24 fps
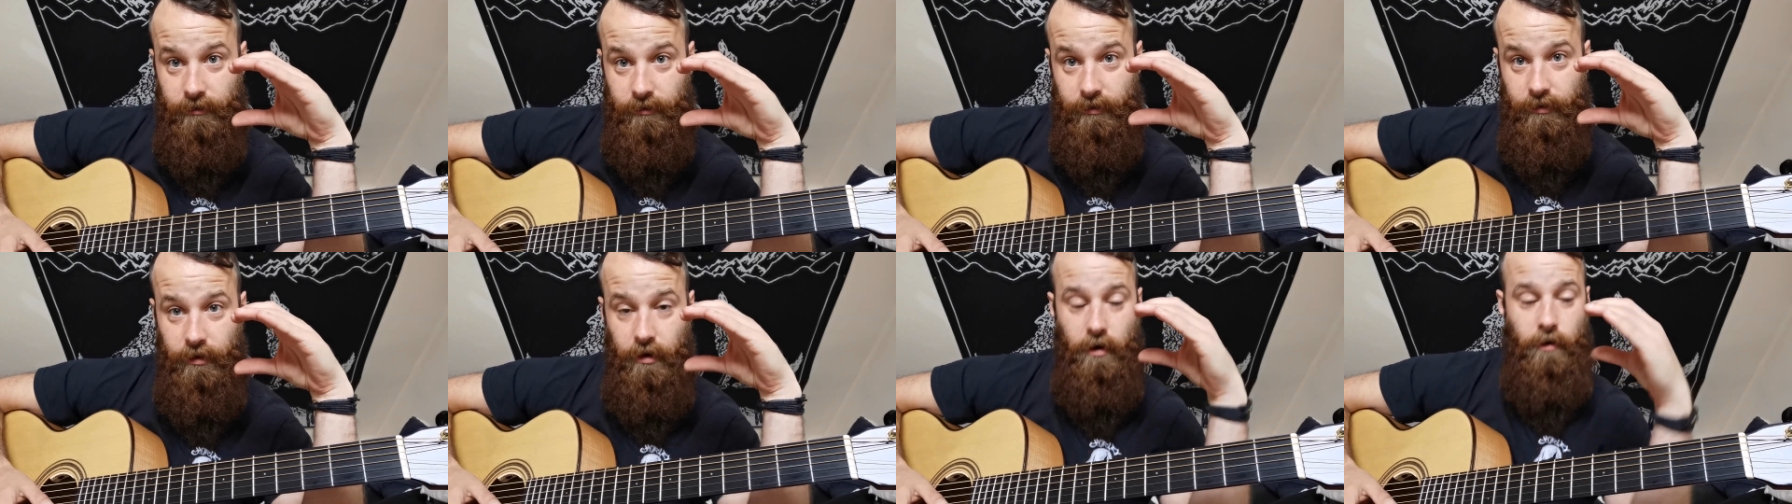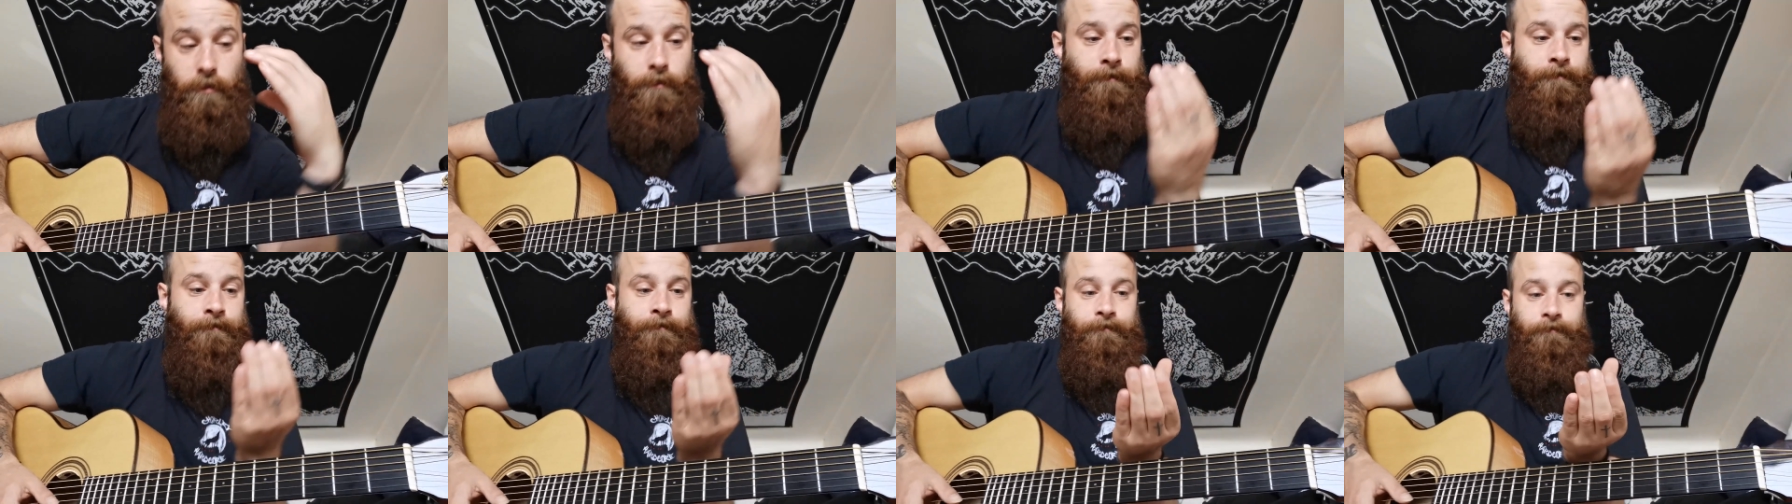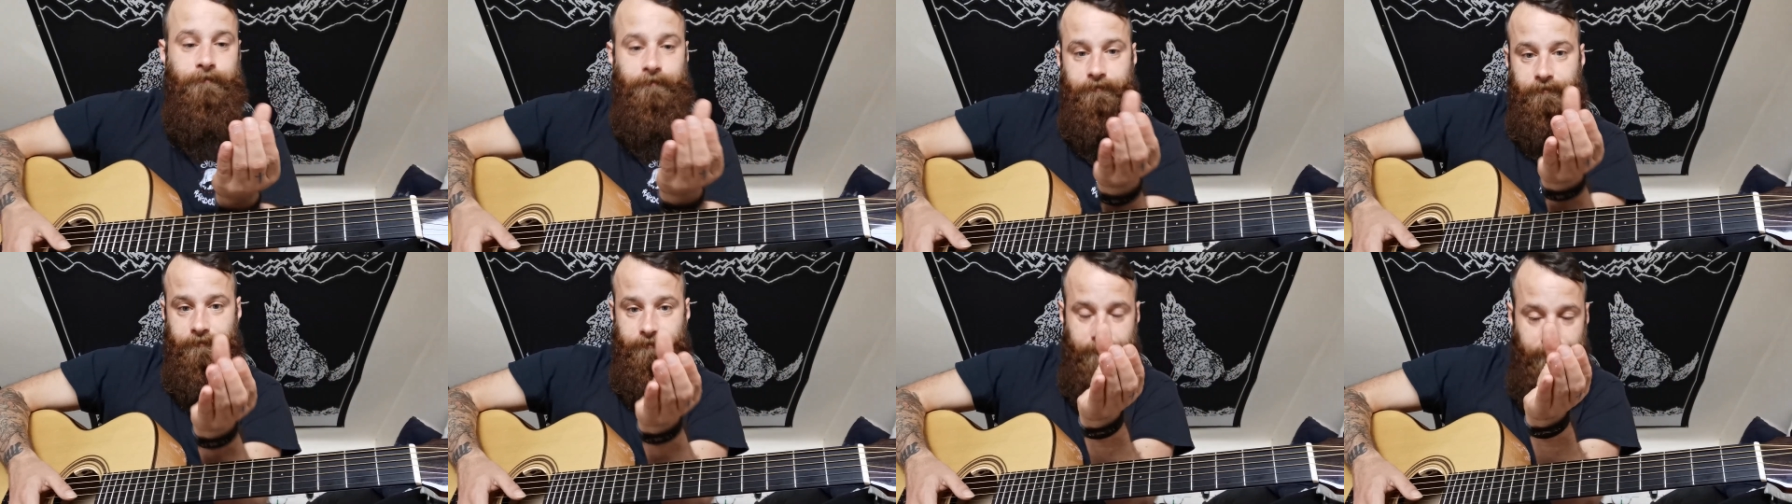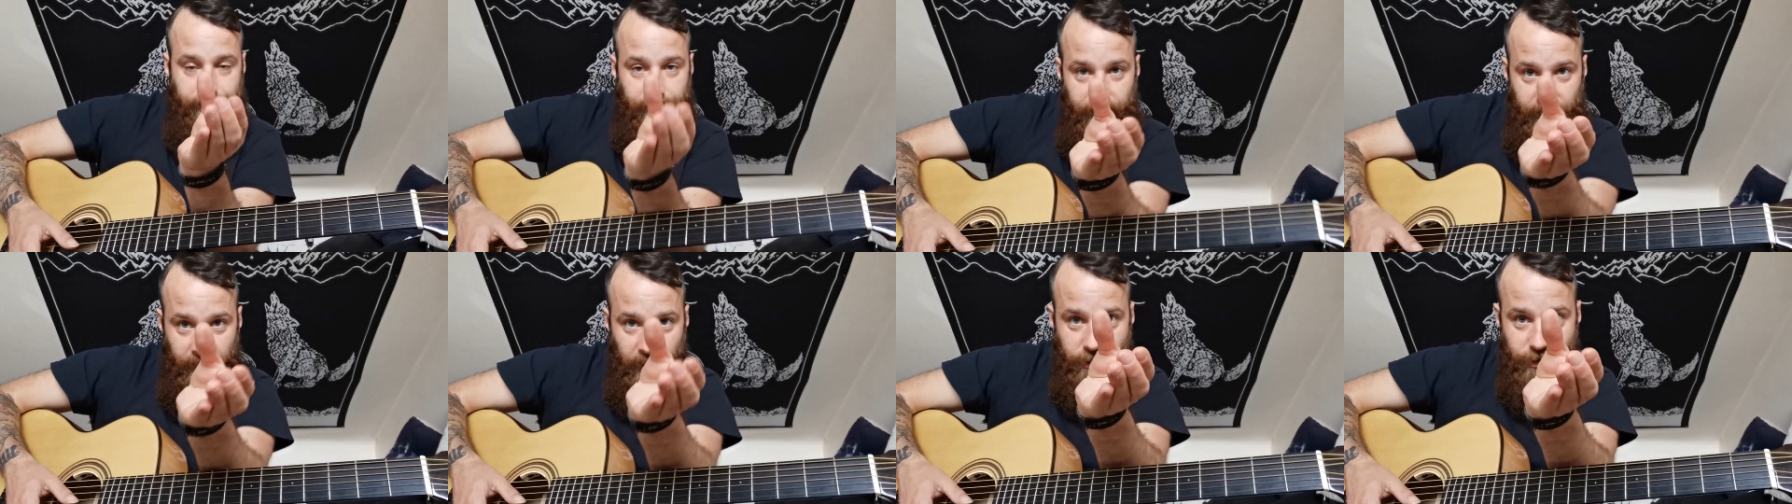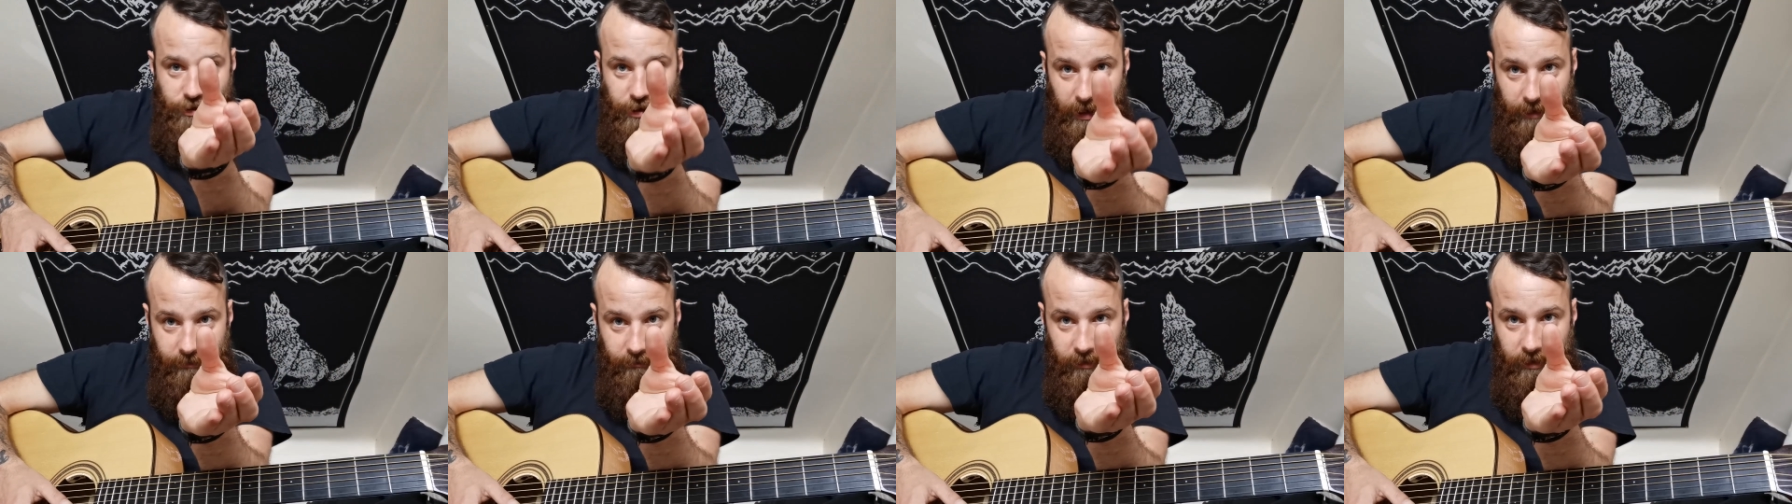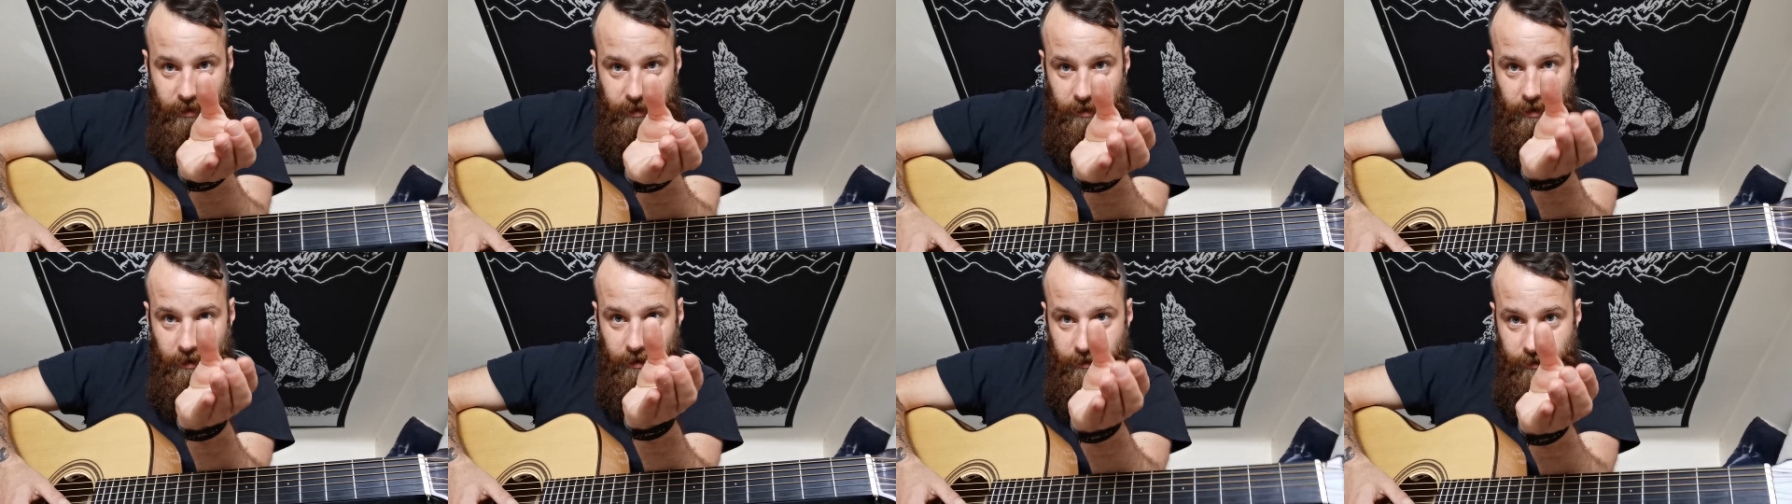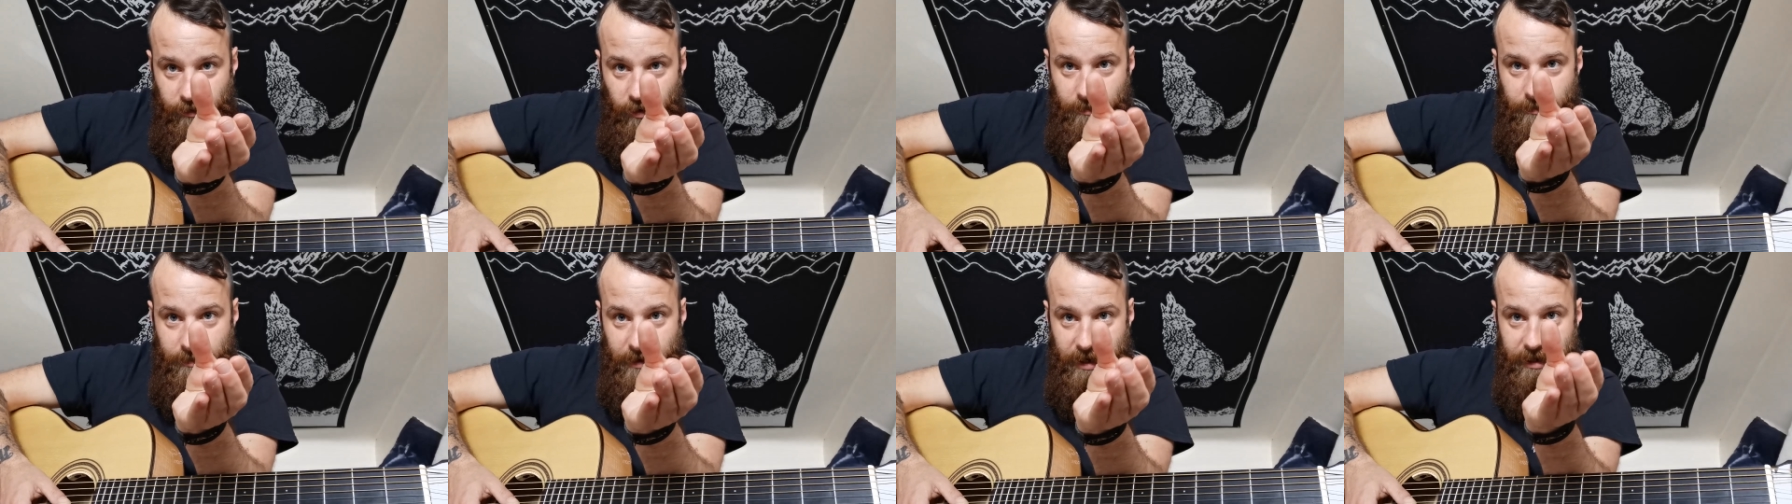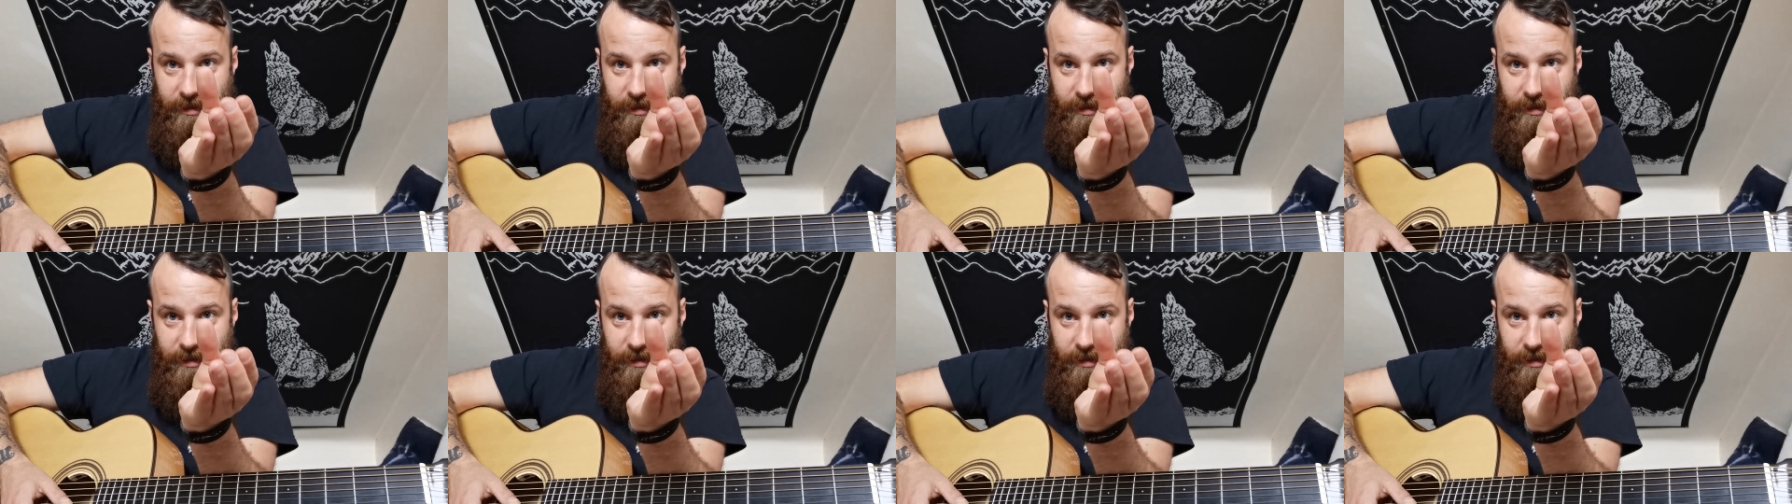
So generally the thumb